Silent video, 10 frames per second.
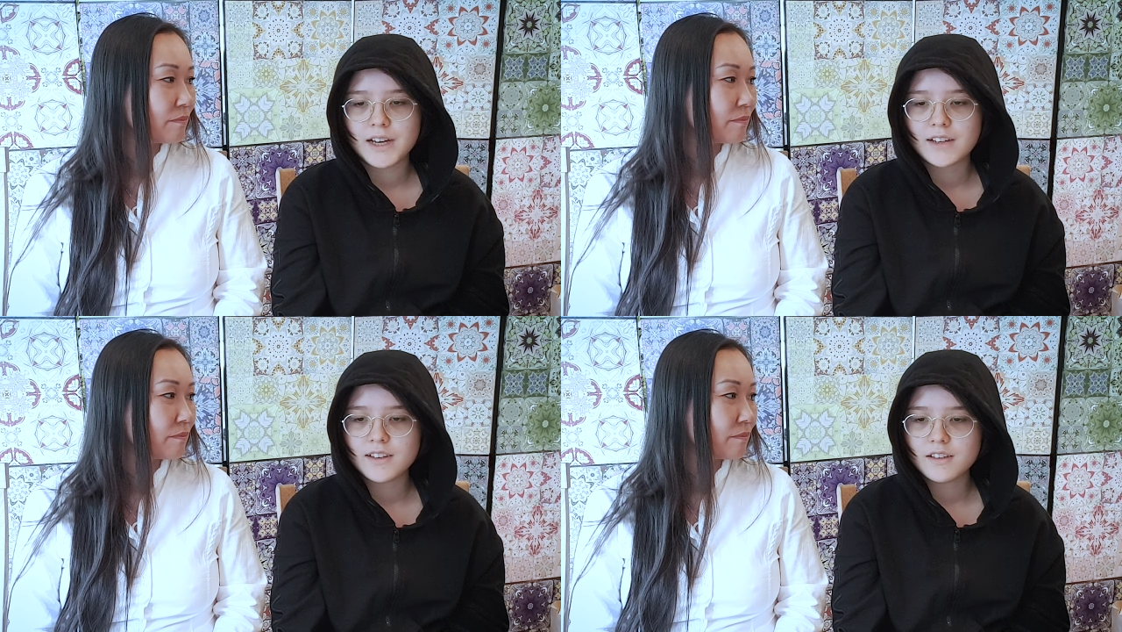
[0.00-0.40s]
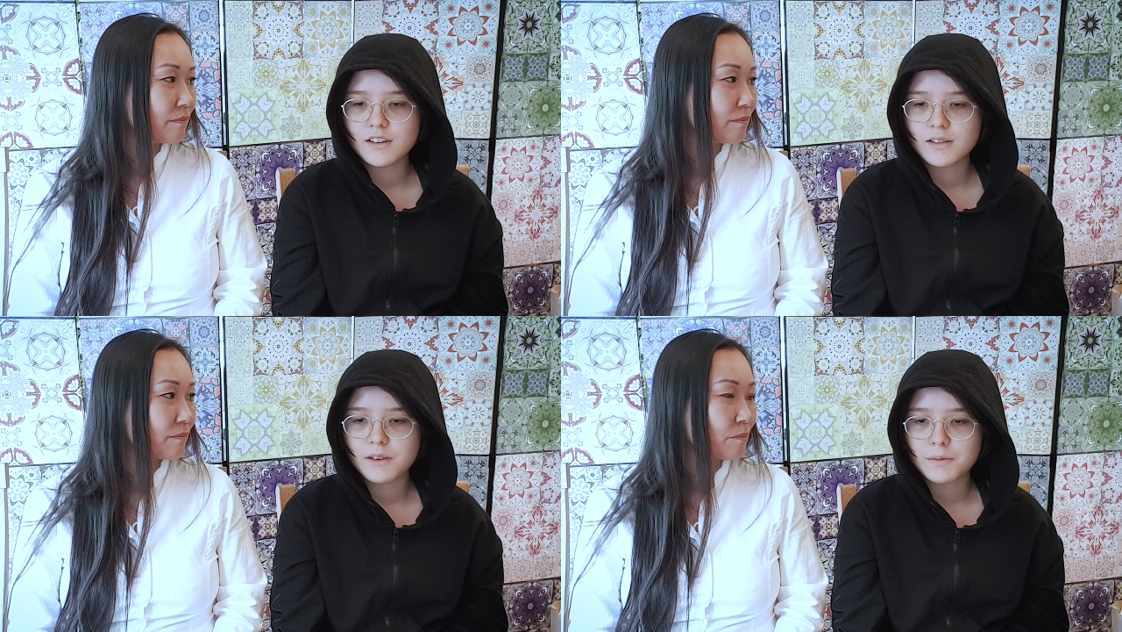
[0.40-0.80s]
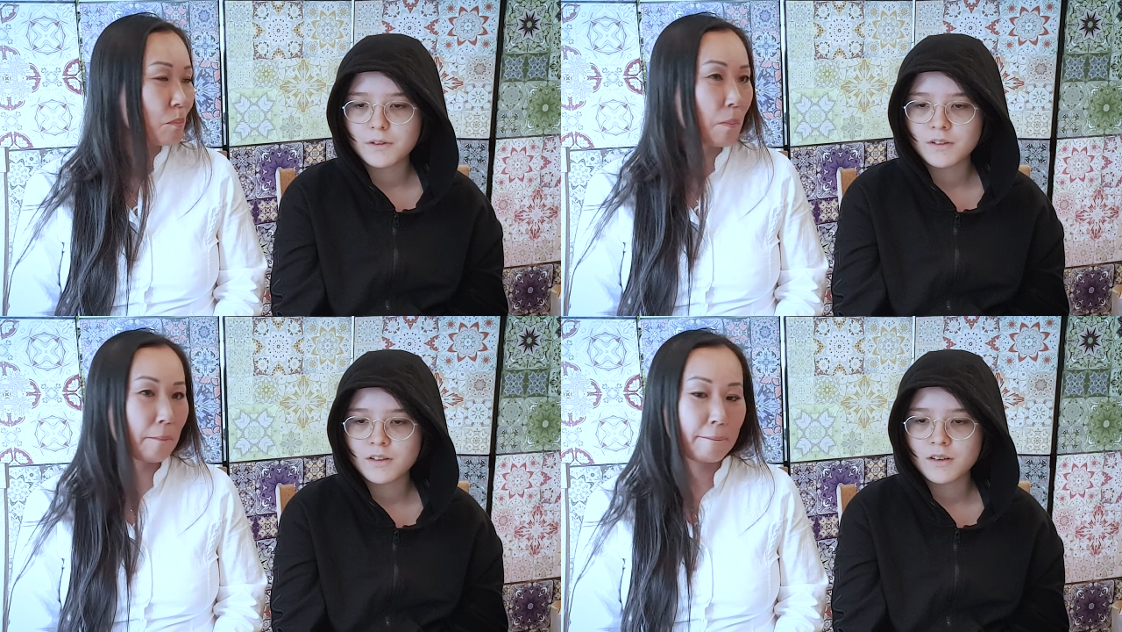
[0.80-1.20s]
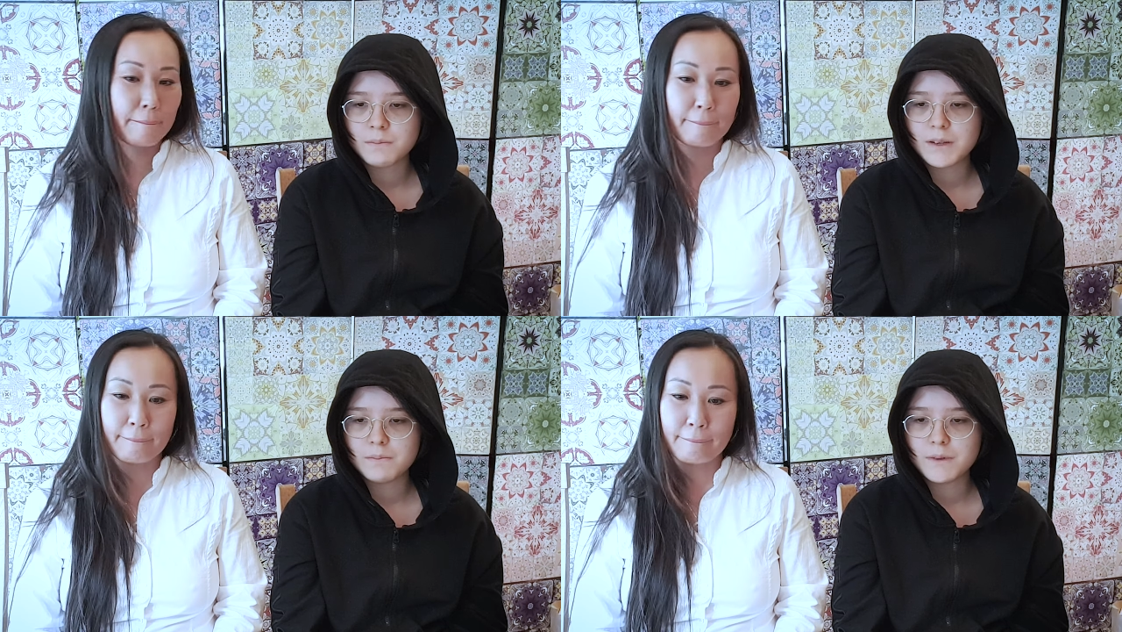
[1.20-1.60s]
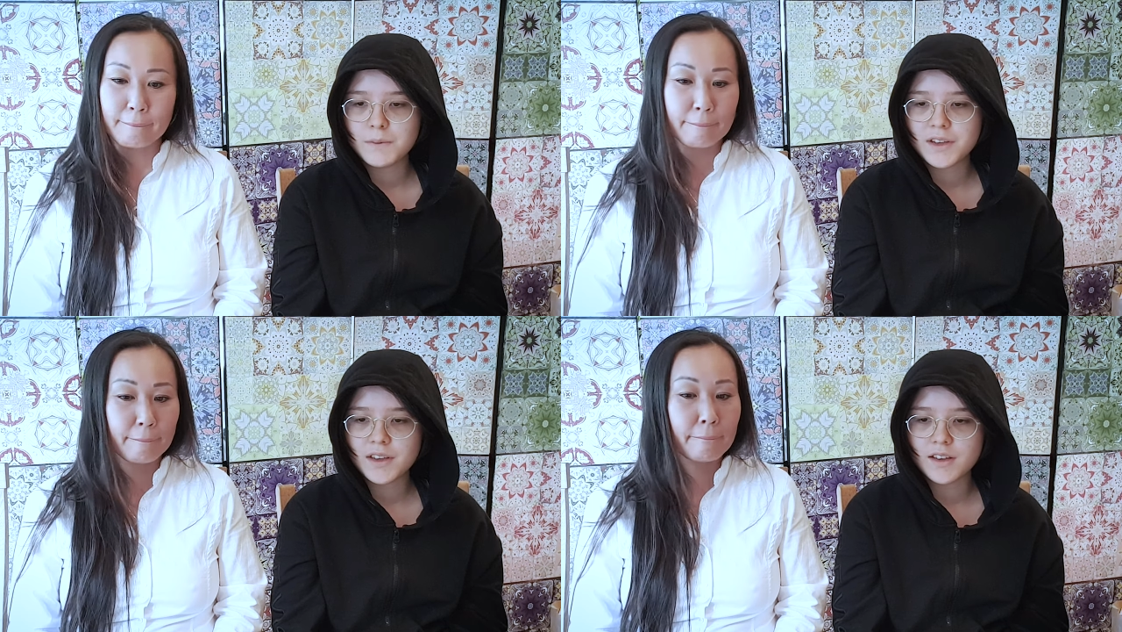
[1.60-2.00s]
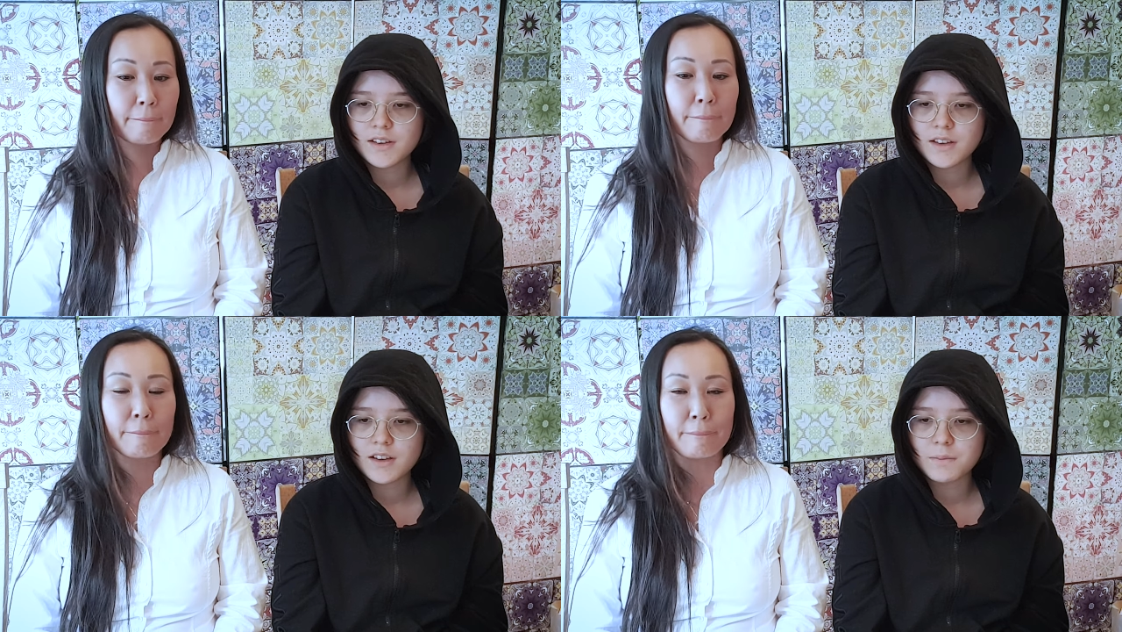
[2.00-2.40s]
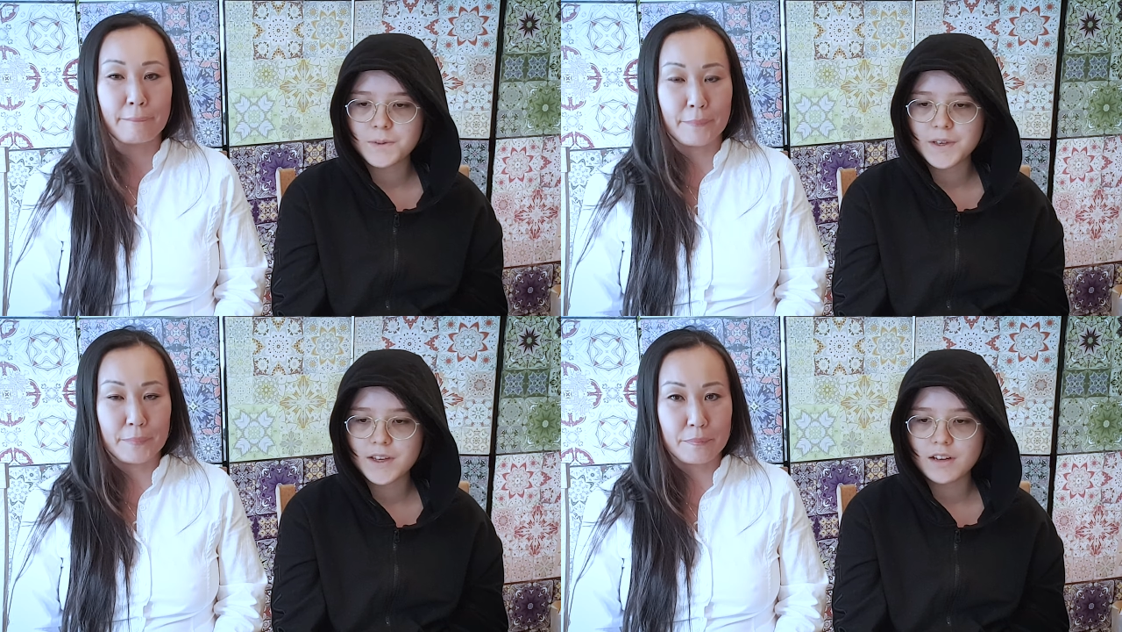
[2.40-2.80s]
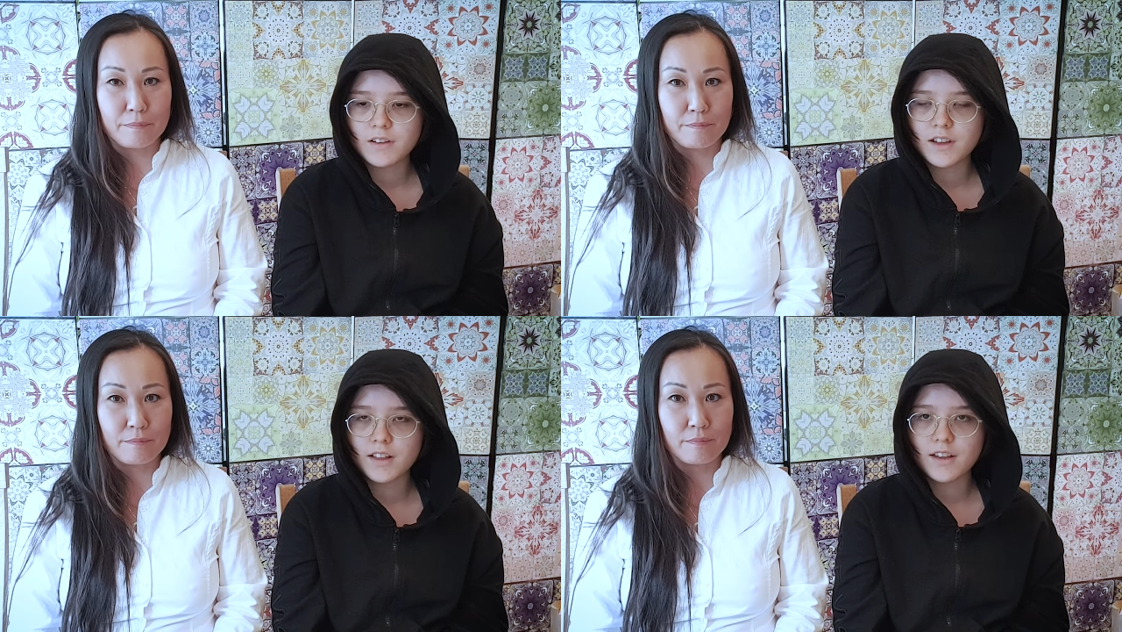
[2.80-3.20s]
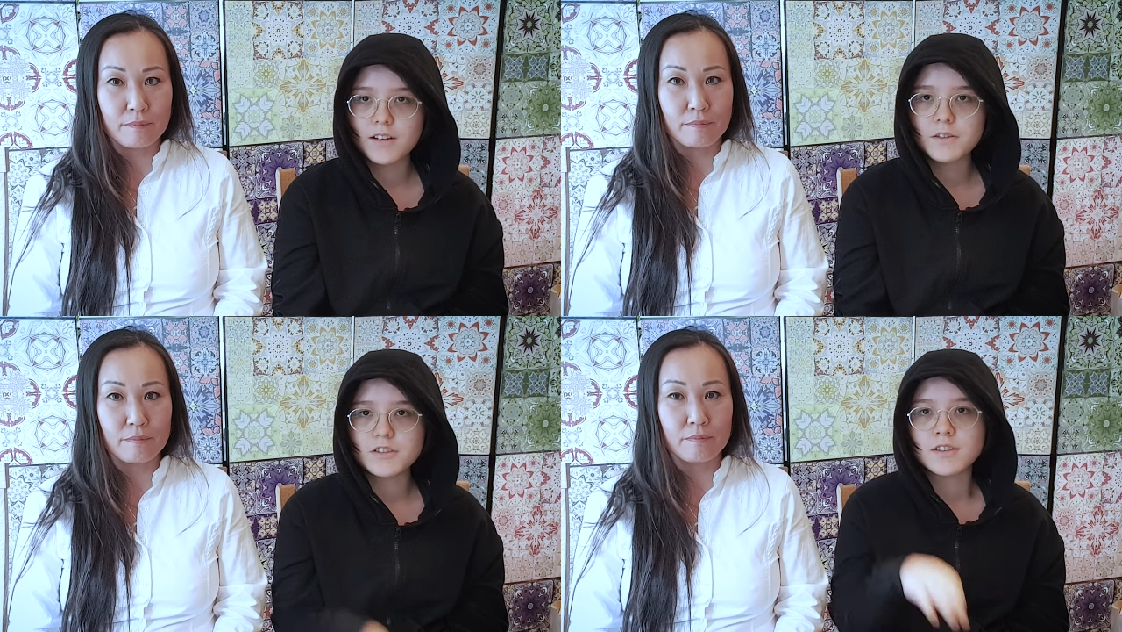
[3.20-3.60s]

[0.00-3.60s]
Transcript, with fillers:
Speaker 1: acting neurotypical could be mimicking it could be echolalia which